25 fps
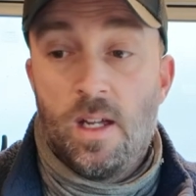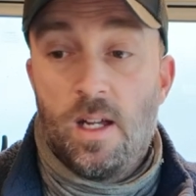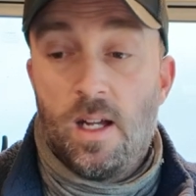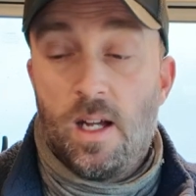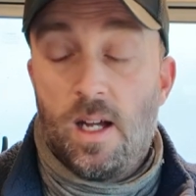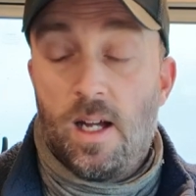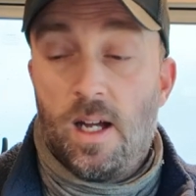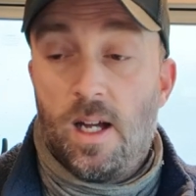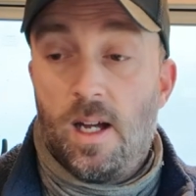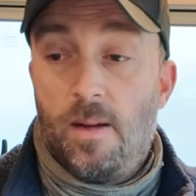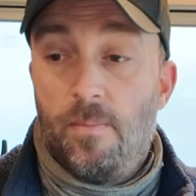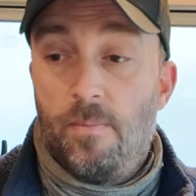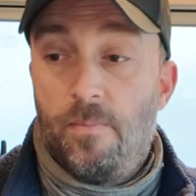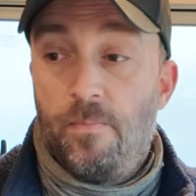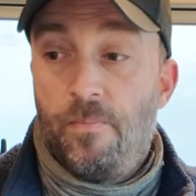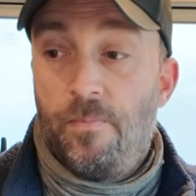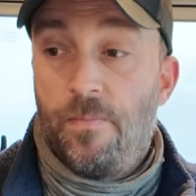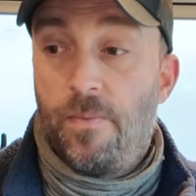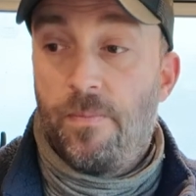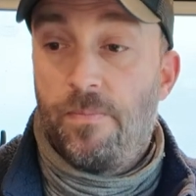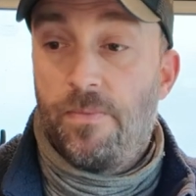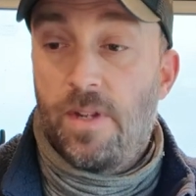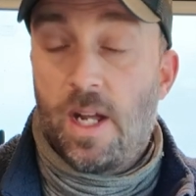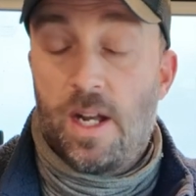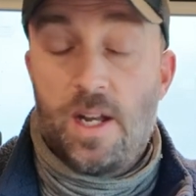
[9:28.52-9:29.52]

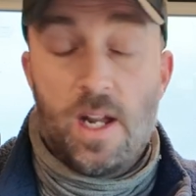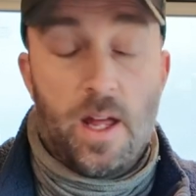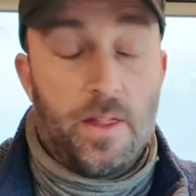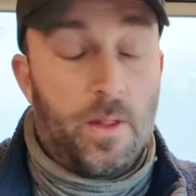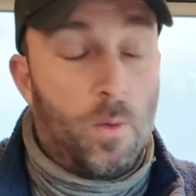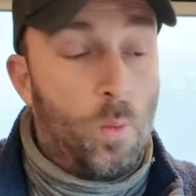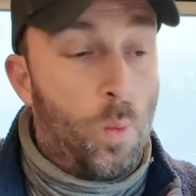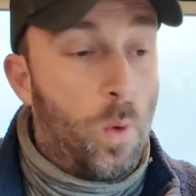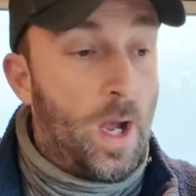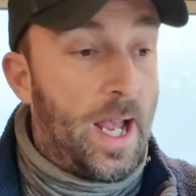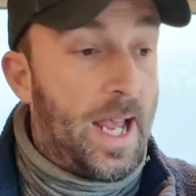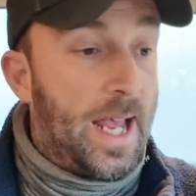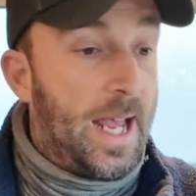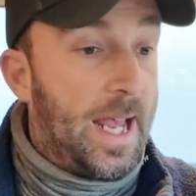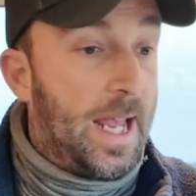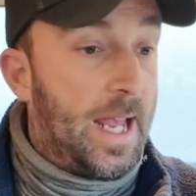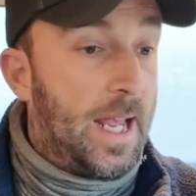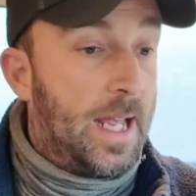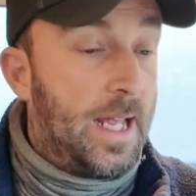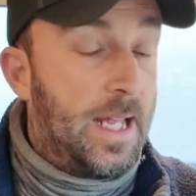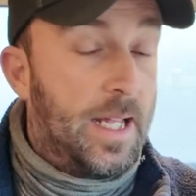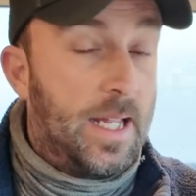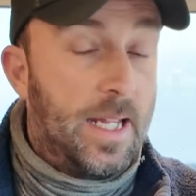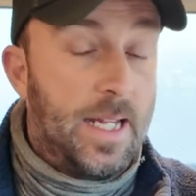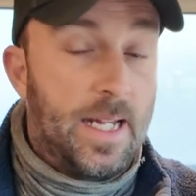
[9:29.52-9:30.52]
Another
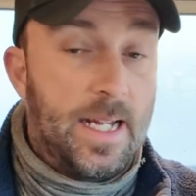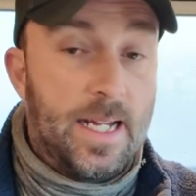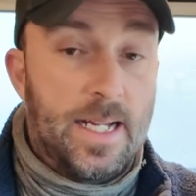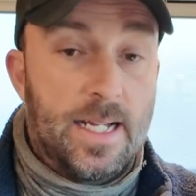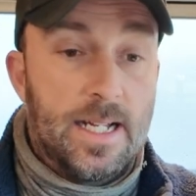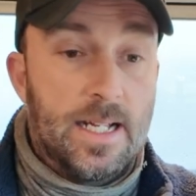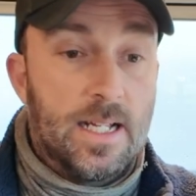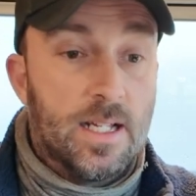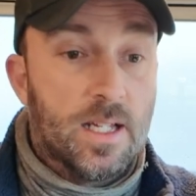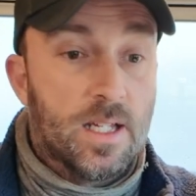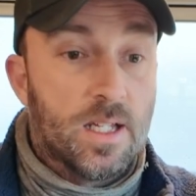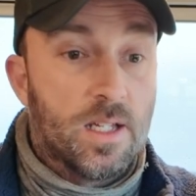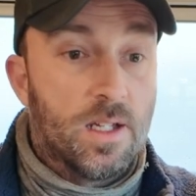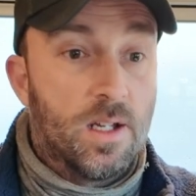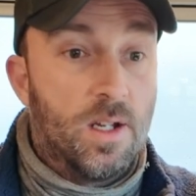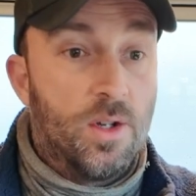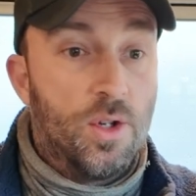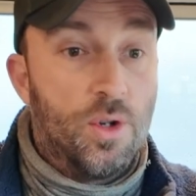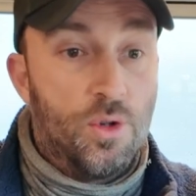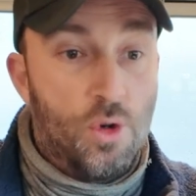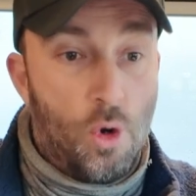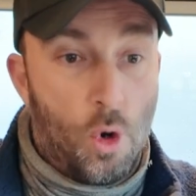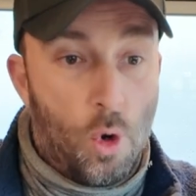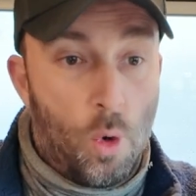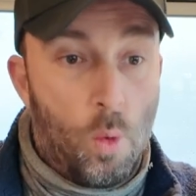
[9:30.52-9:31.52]
where is
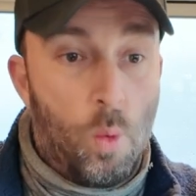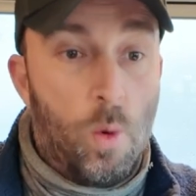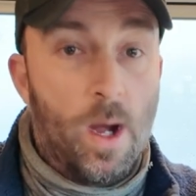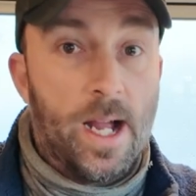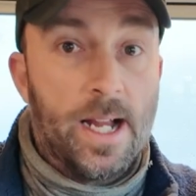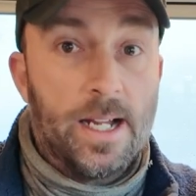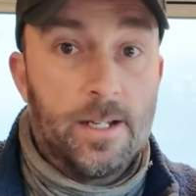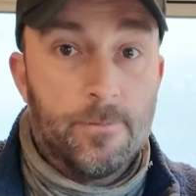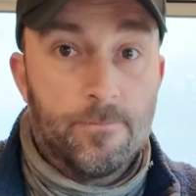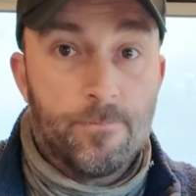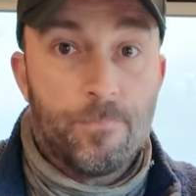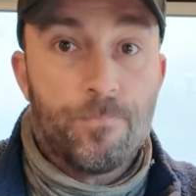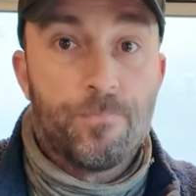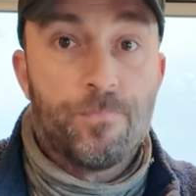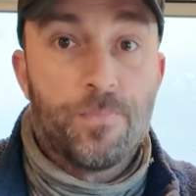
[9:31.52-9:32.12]
Norway.